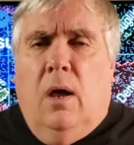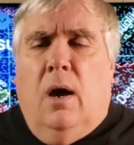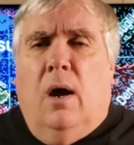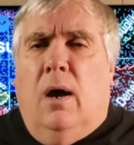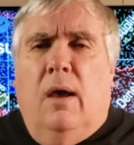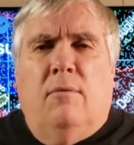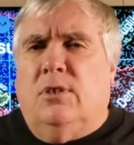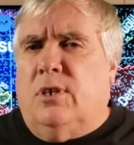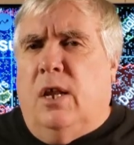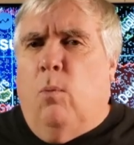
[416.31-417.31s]
I haven't
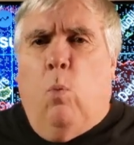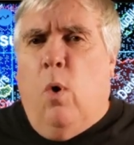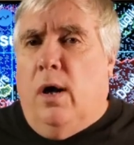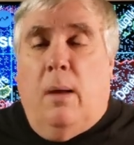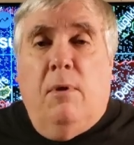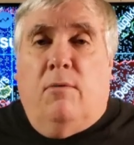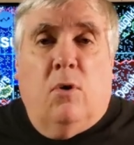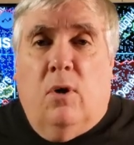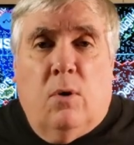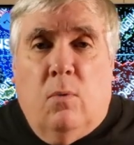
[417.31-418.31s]
decided what I'm even
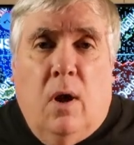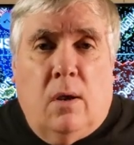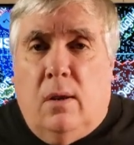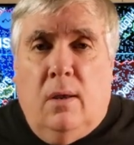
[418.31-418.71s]
going to run.